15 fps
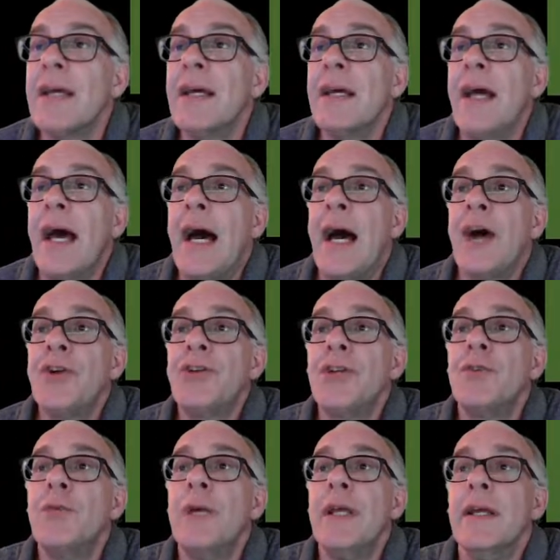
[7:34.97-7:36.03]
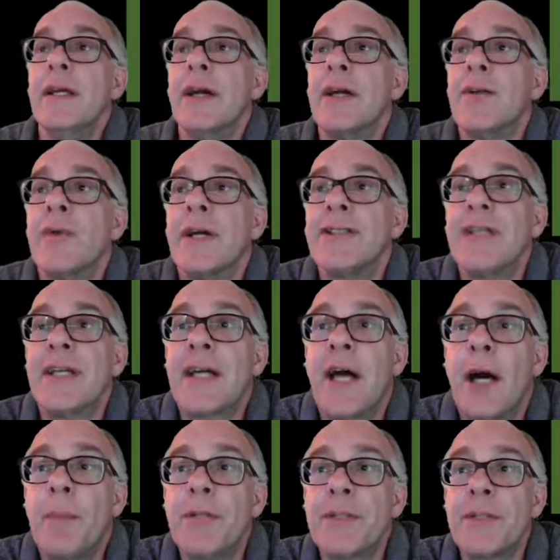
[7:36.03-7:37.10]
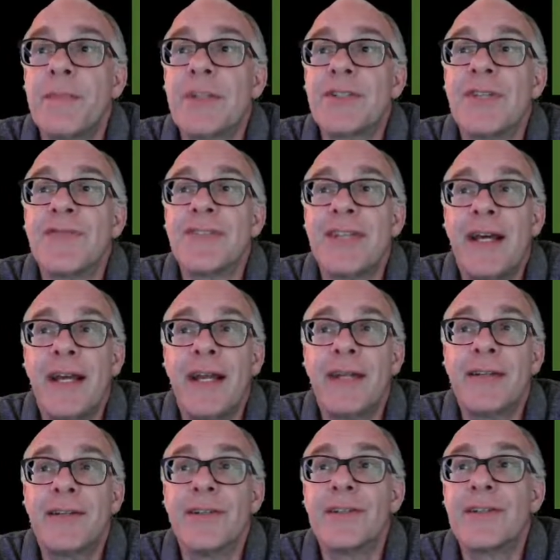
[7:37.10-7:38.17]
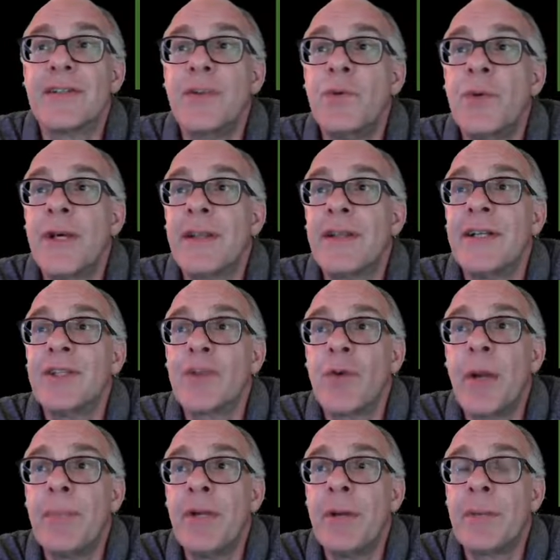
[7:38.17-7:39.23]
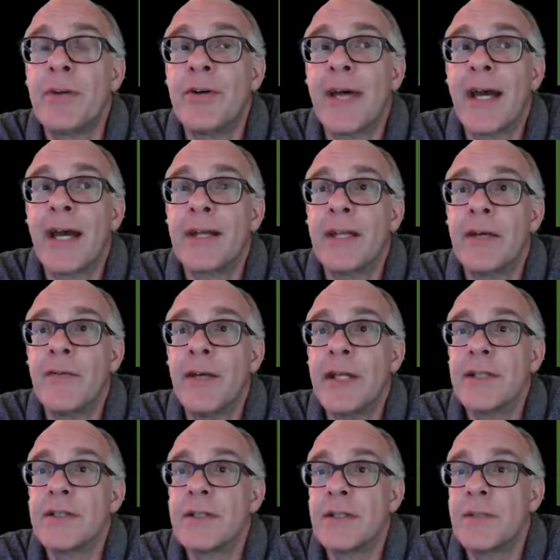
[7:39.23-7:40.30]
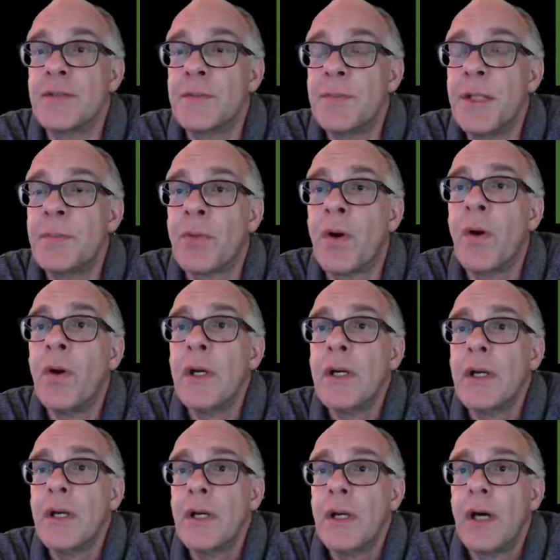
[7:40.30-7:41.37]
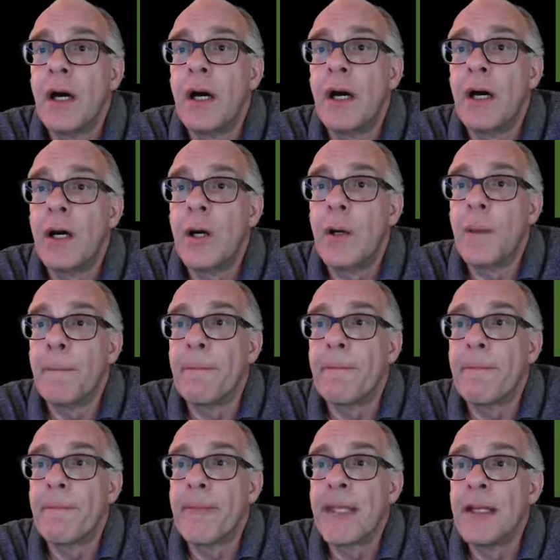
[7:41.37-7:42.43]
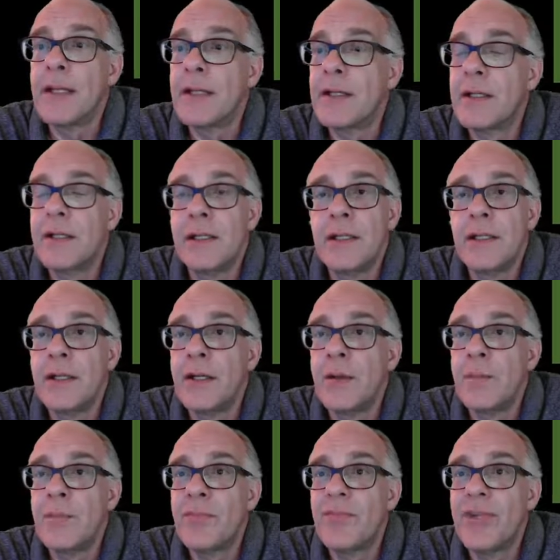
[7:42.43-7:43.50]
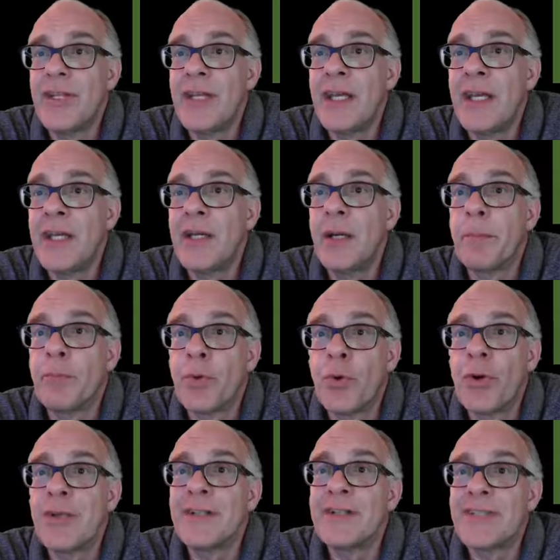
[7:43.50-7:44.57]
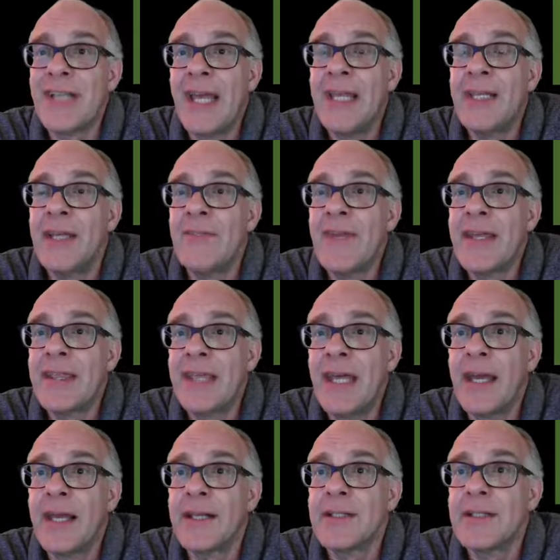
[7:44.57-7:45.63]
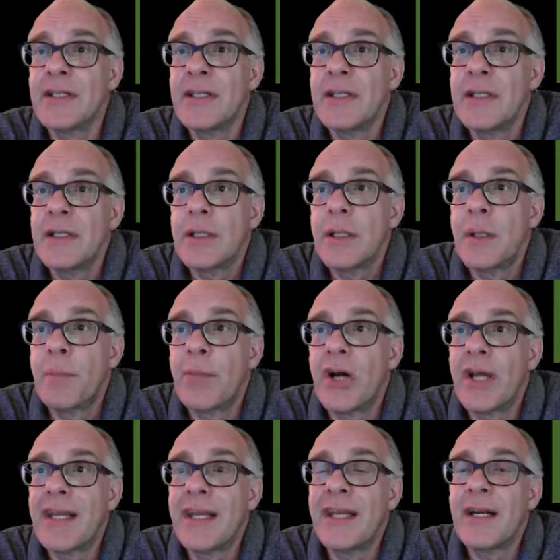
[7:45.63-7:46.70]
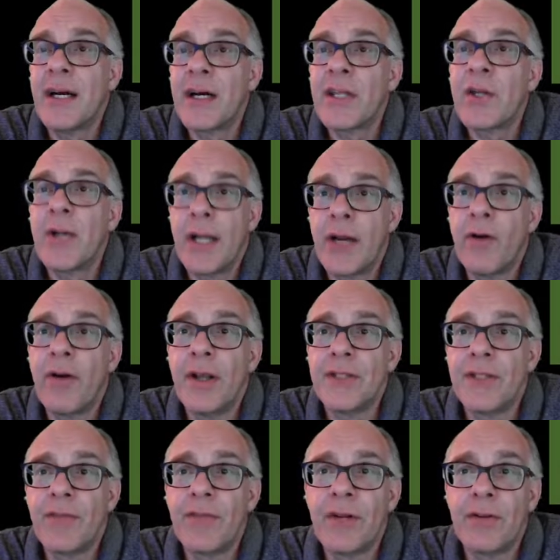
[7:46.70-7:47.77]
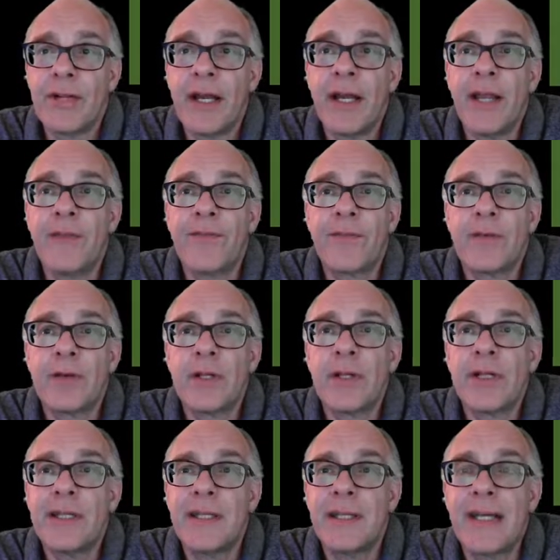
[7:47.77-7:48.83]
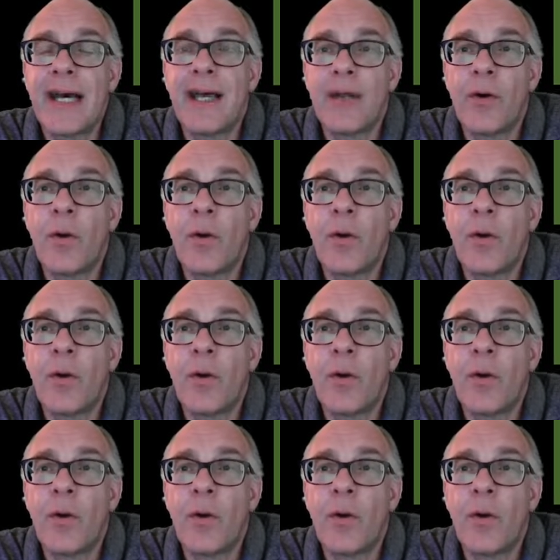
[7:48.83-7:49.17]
how should we address the accomplishments of scientists with disreputable activities? Those people that did important scientific things, but in other areas of their life did not